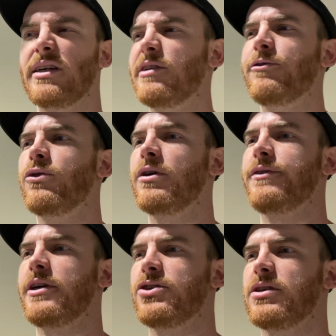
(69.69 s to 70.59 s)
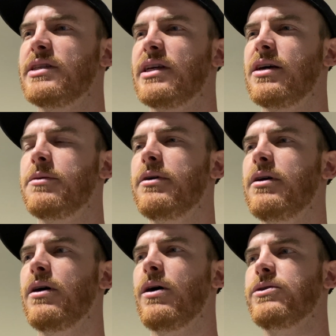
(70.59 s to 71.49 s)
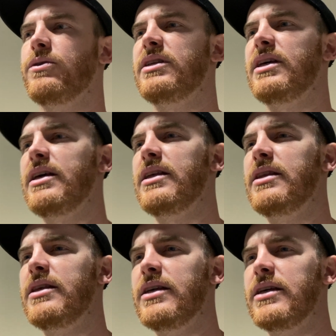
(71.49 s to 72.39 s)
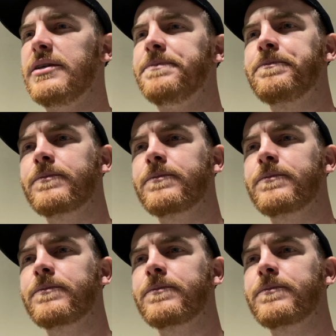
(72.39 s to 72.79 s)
It's a 4 innovation setup. Also did the